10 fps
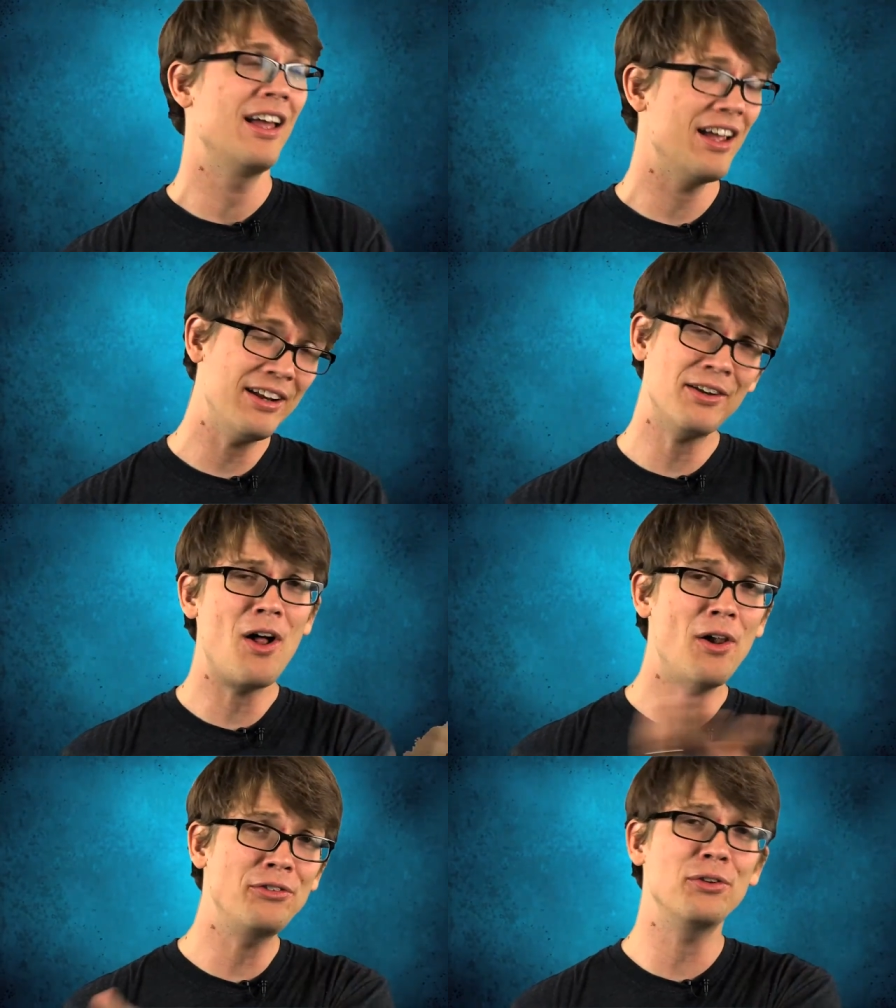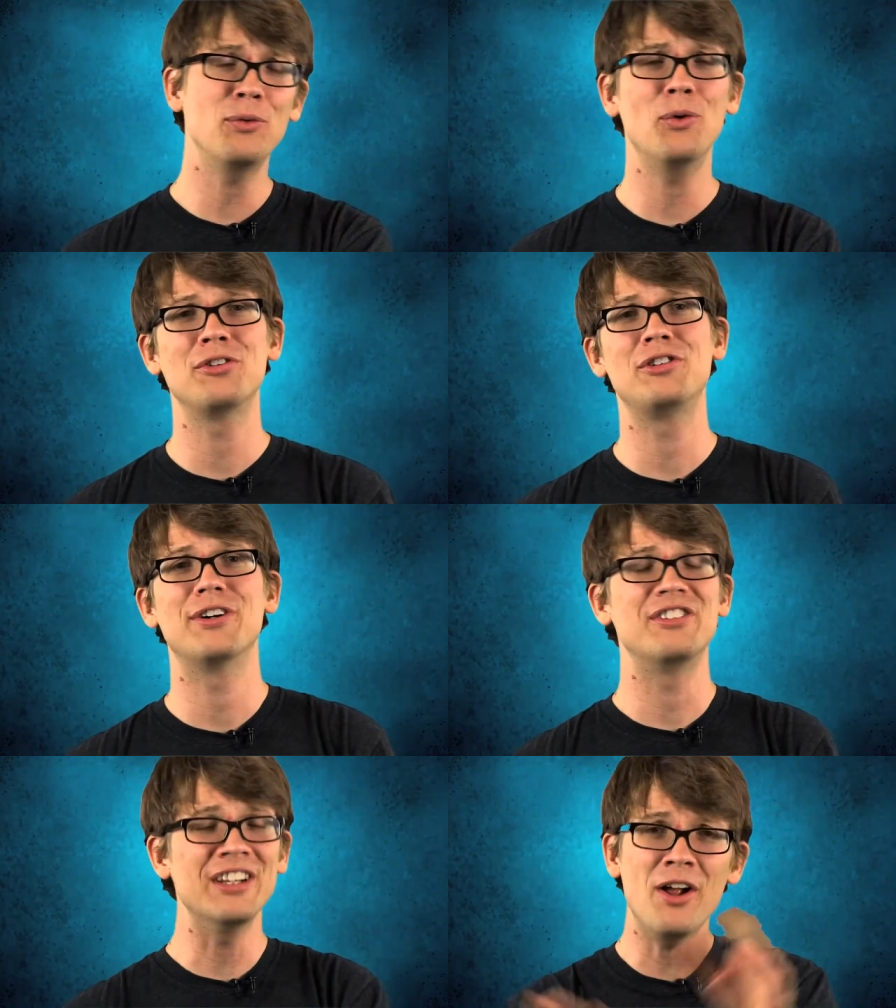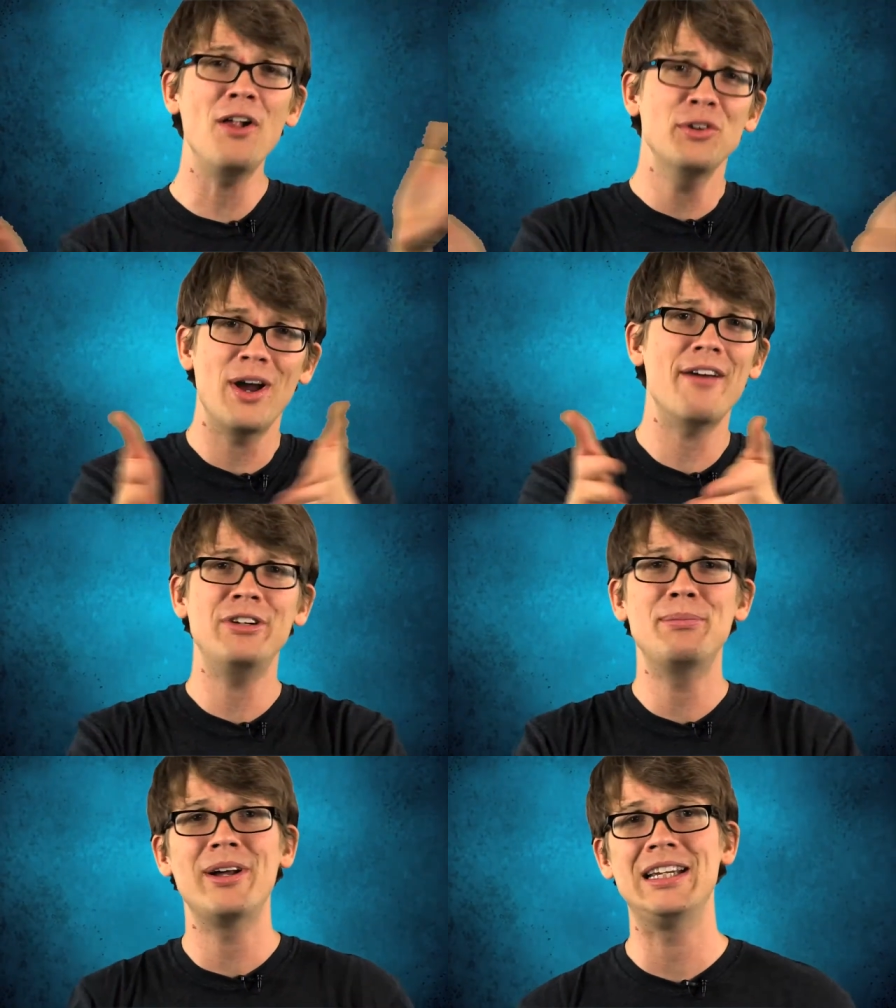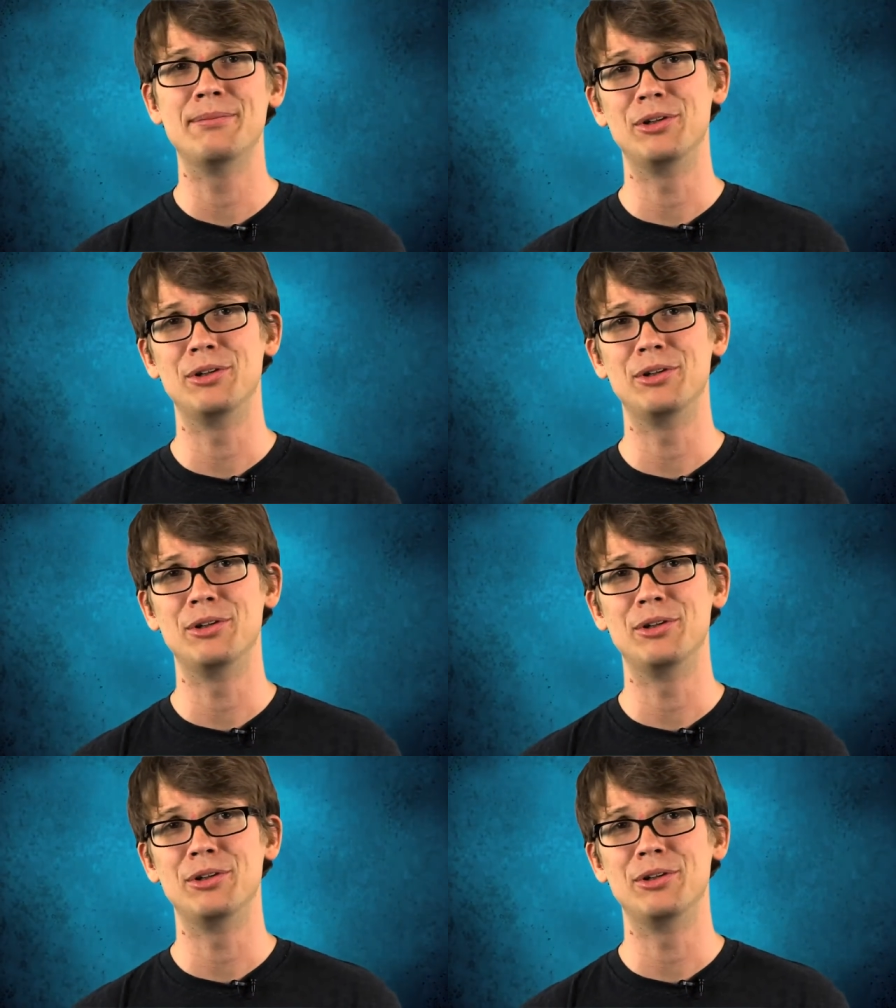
and also the worst of us, and also everybody in